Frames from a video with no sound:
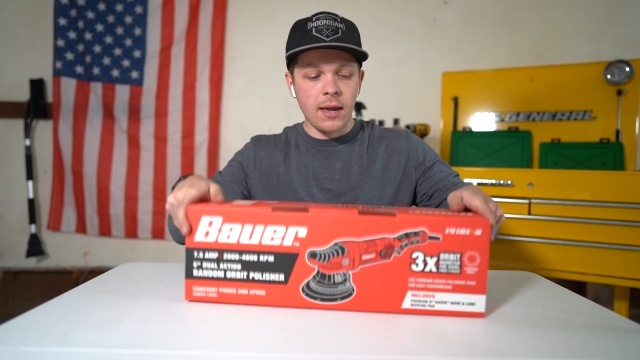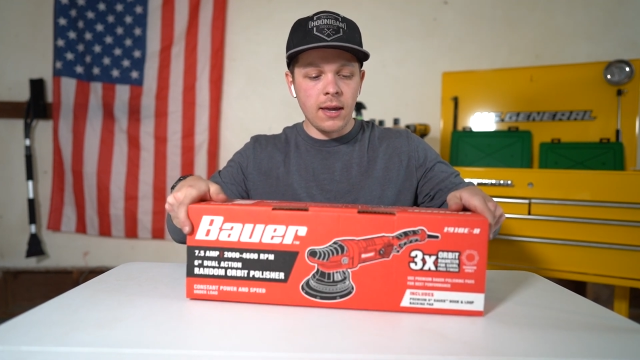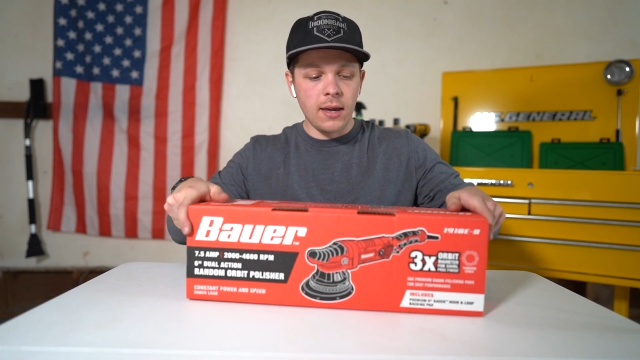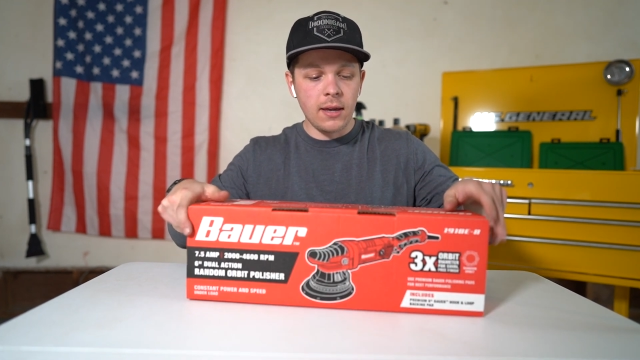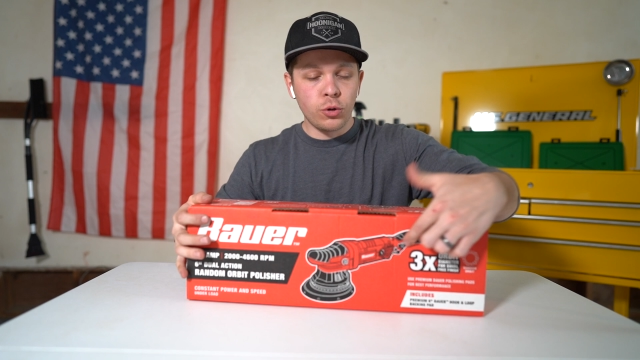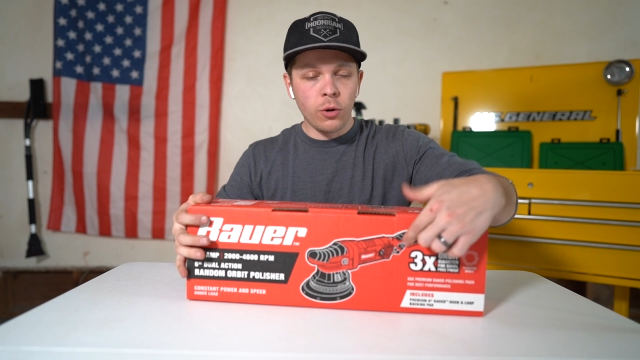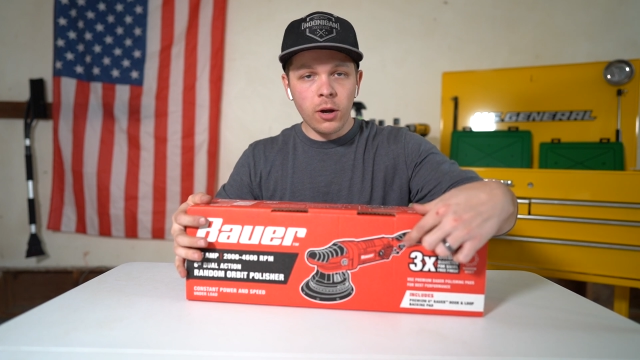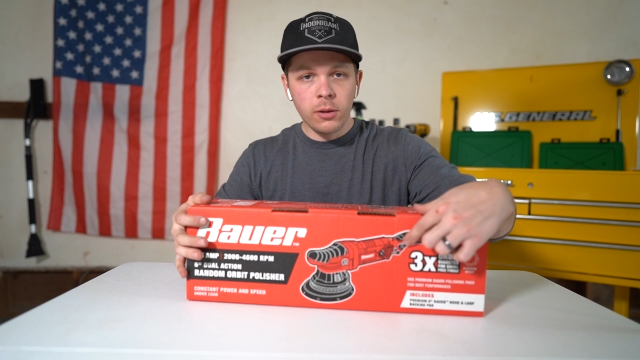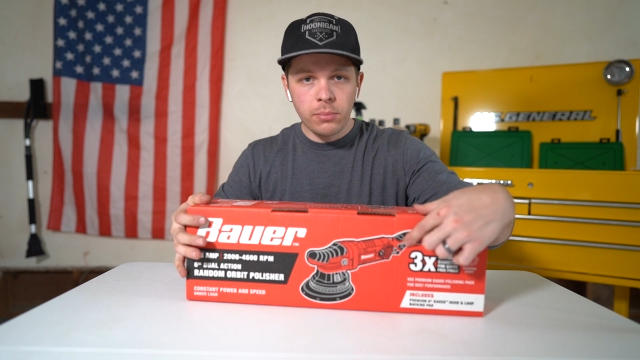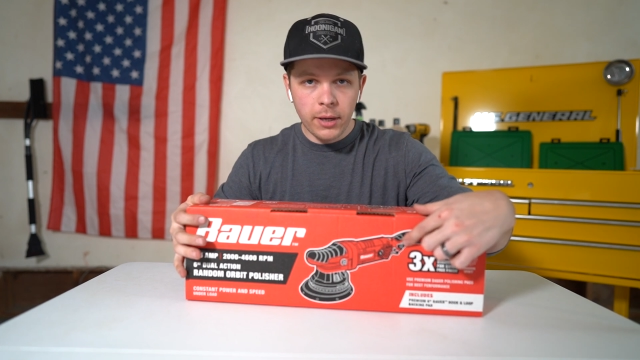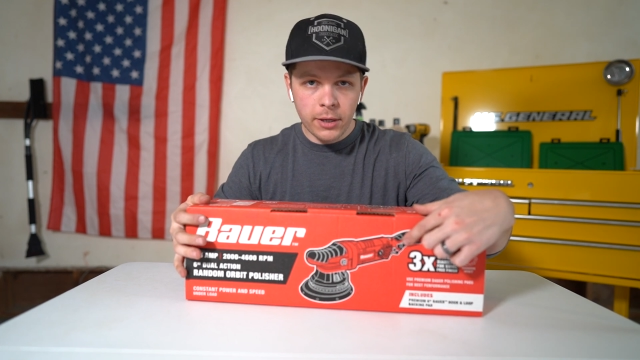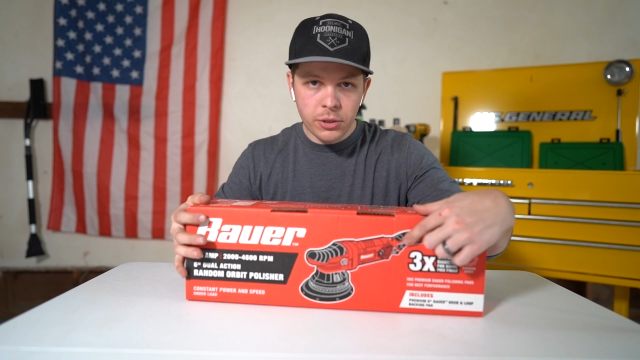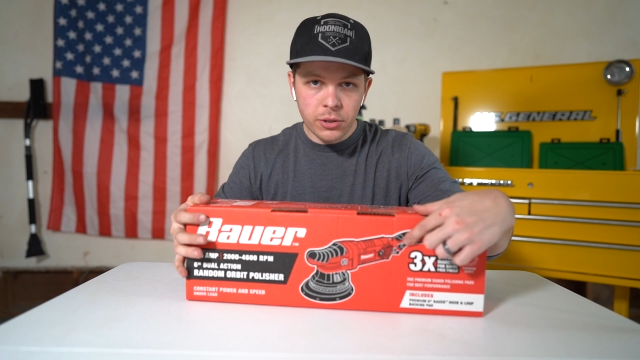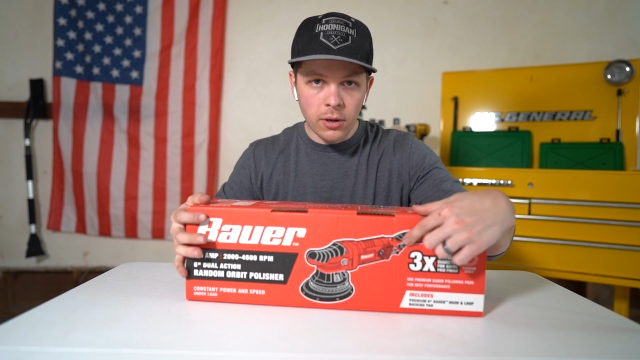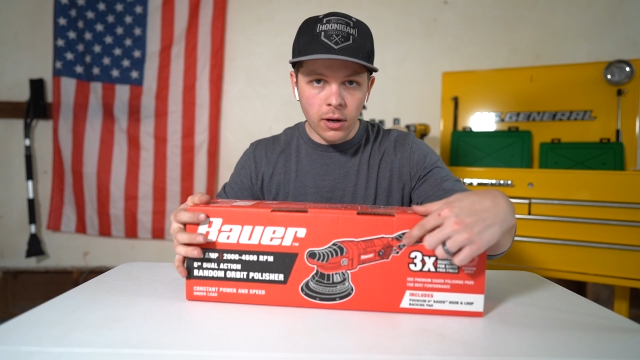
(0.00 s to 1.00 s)
a drawn
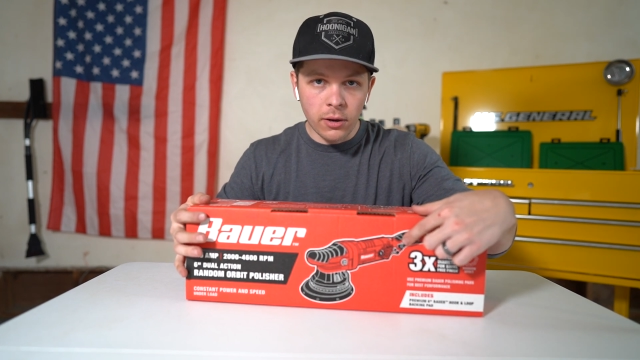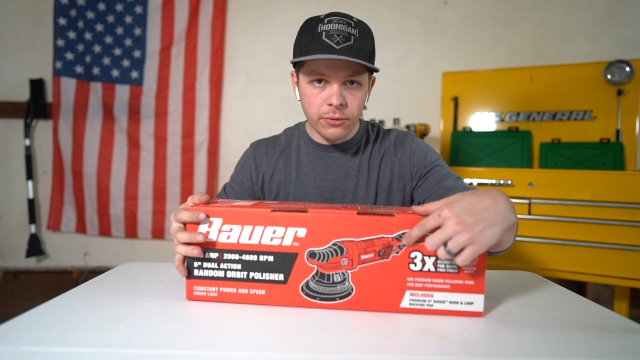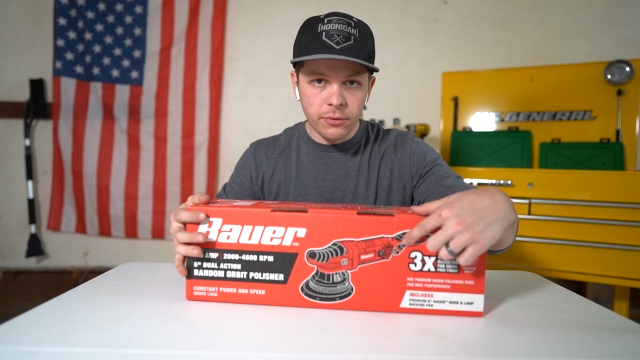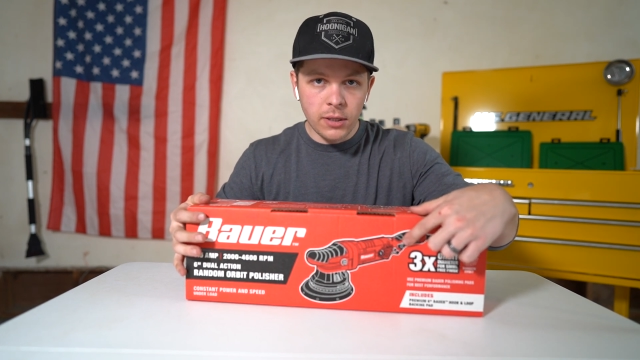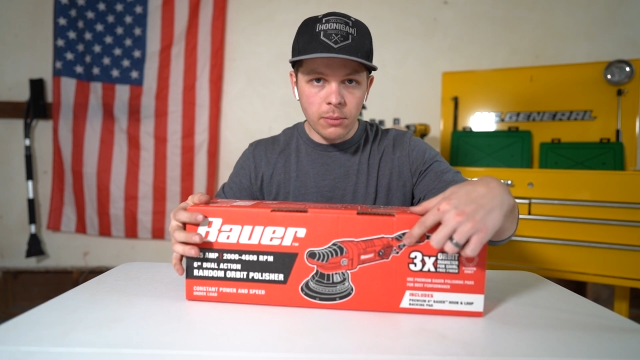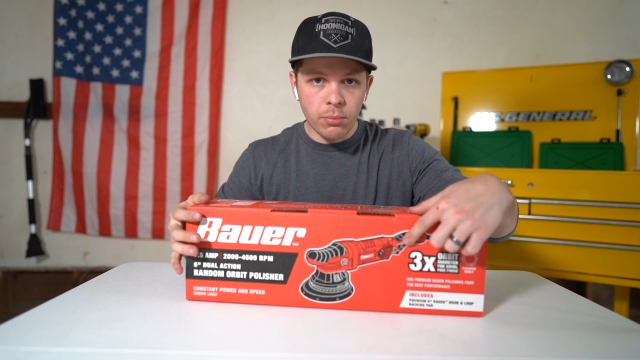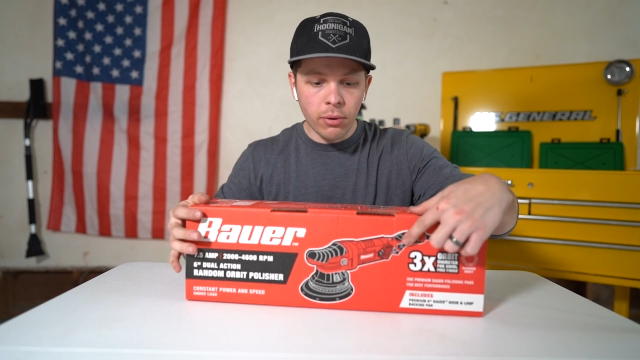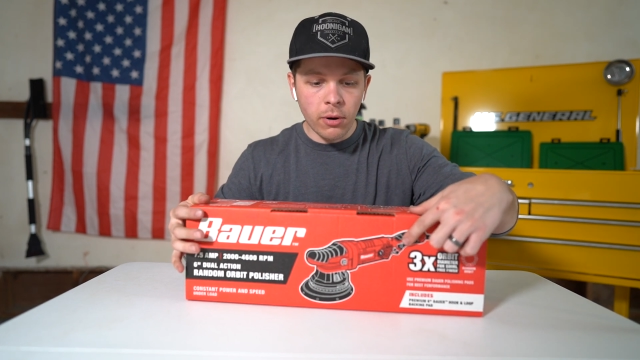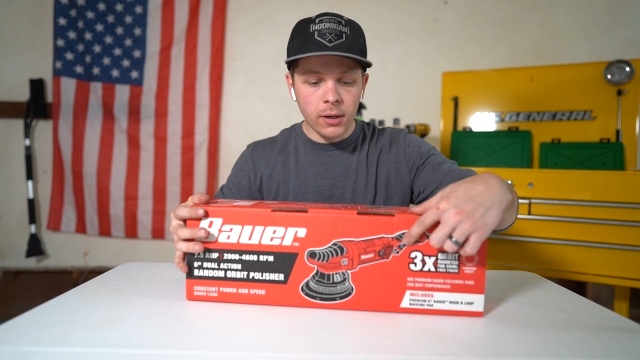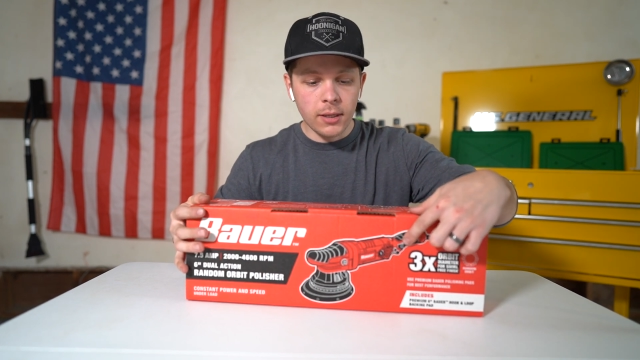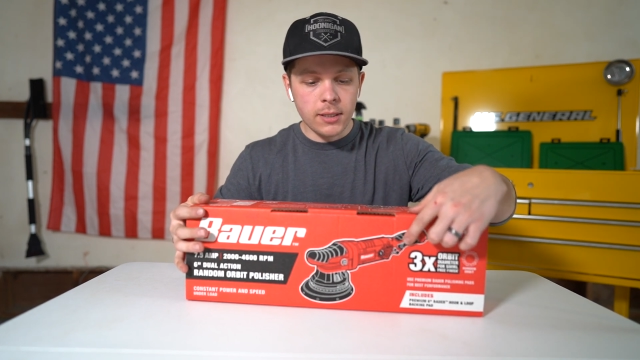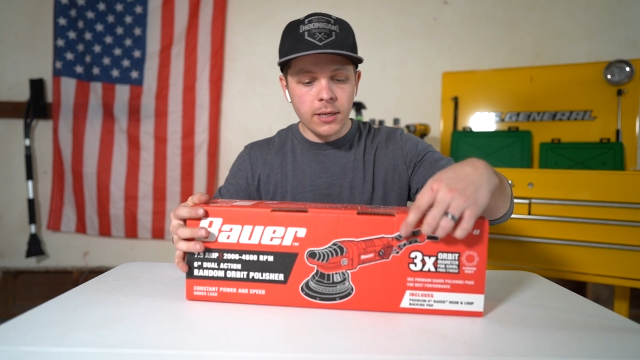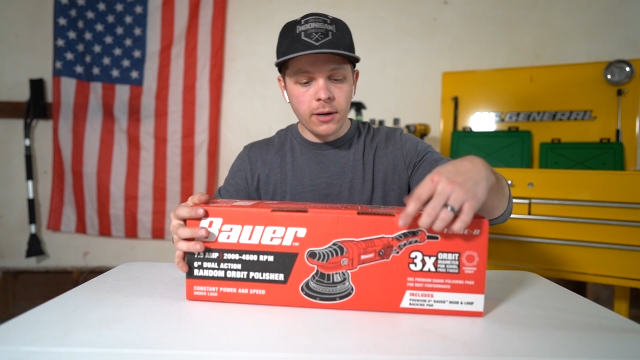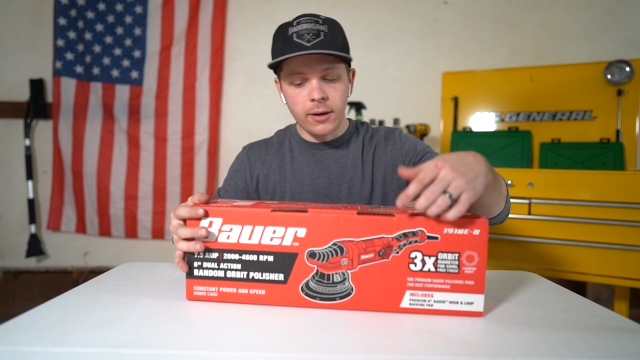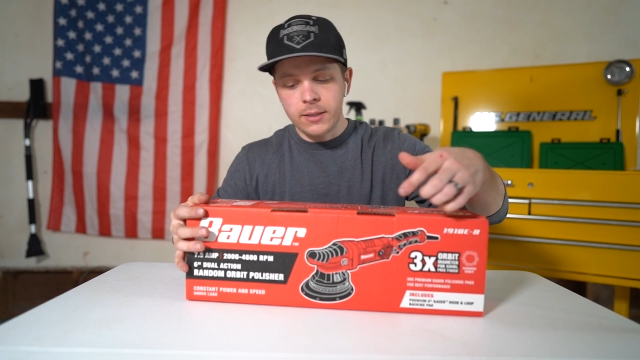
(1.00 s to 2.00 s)
picture of the
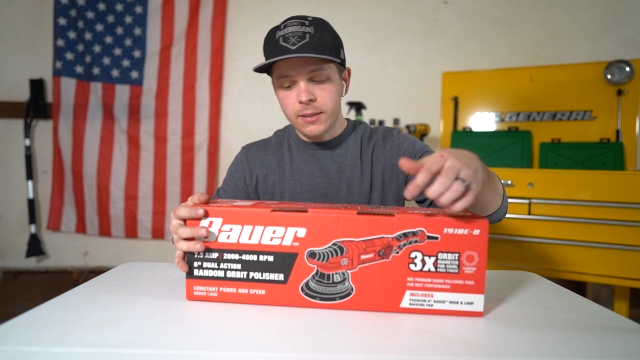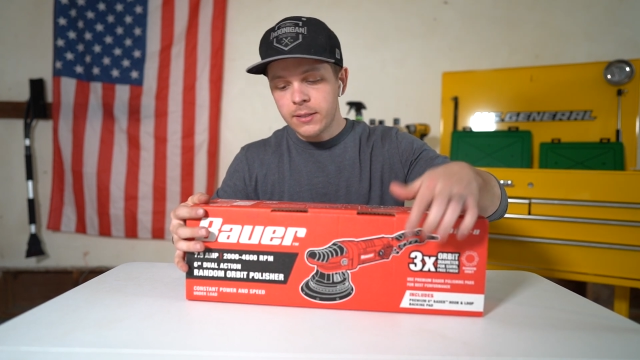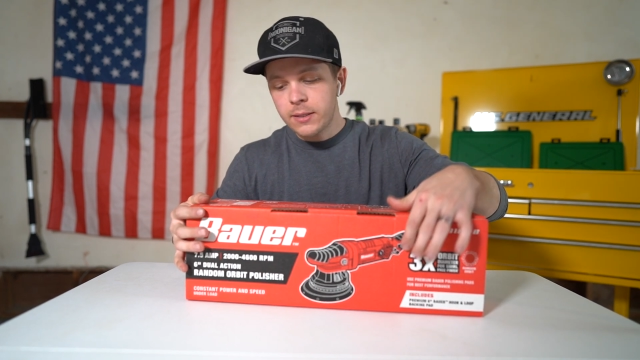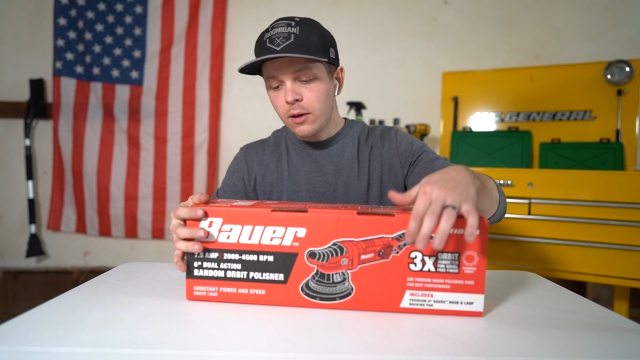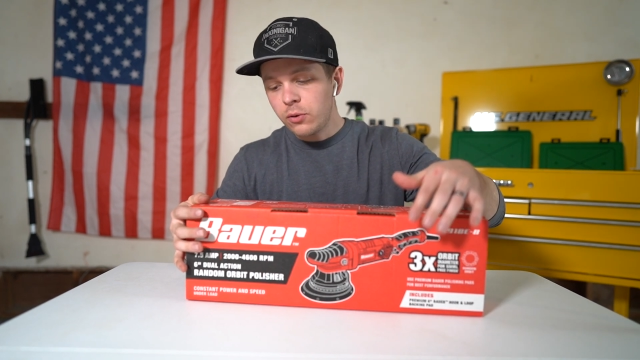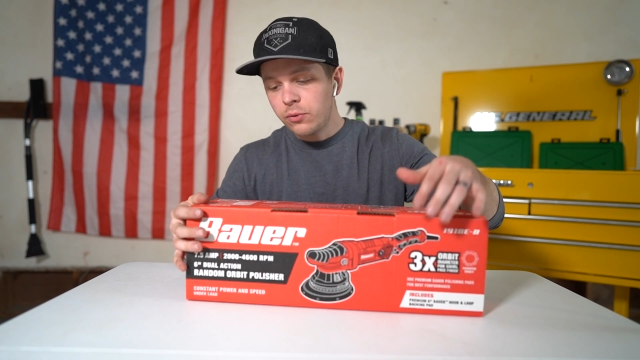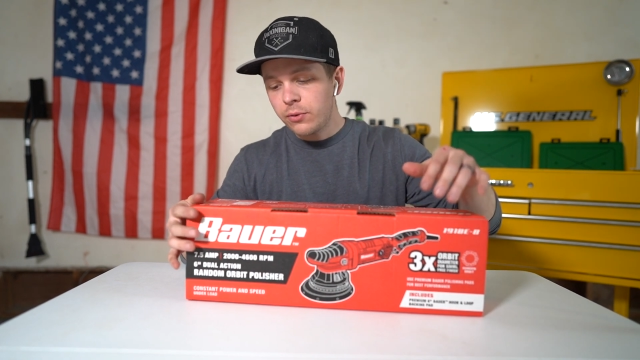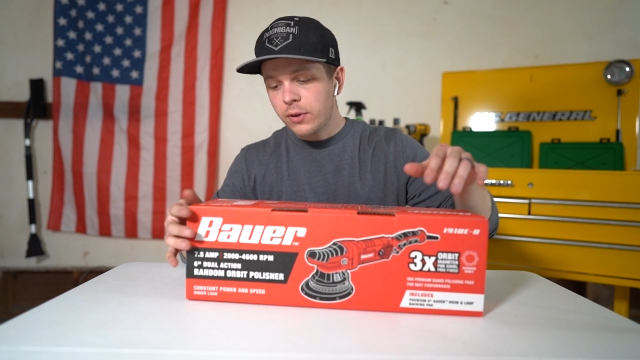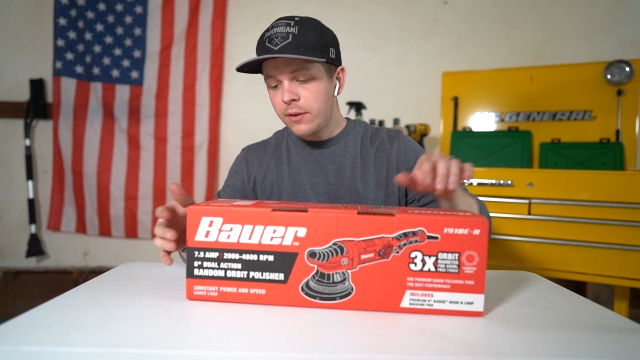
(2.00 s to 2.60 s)
product here itself.